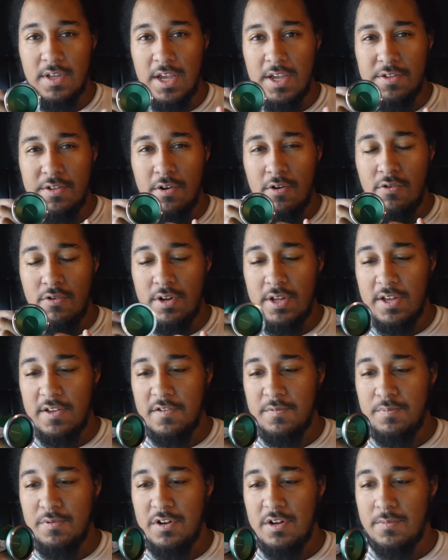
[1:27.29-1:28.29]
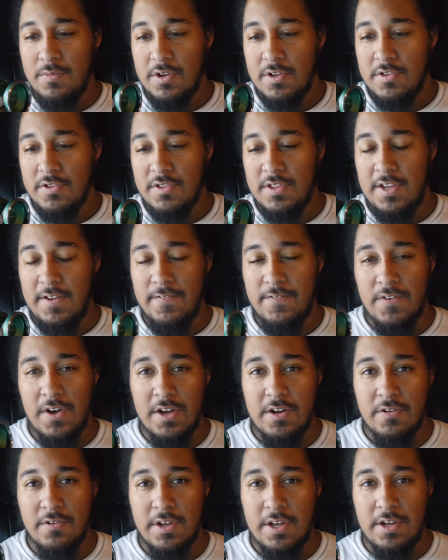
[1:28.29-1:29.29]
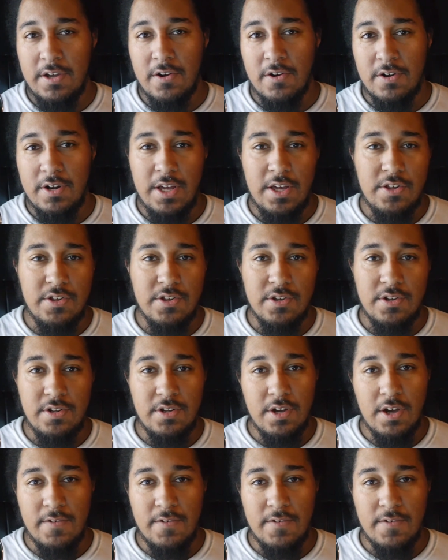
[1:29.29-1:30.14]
And the Oni is pretty much the final incarnation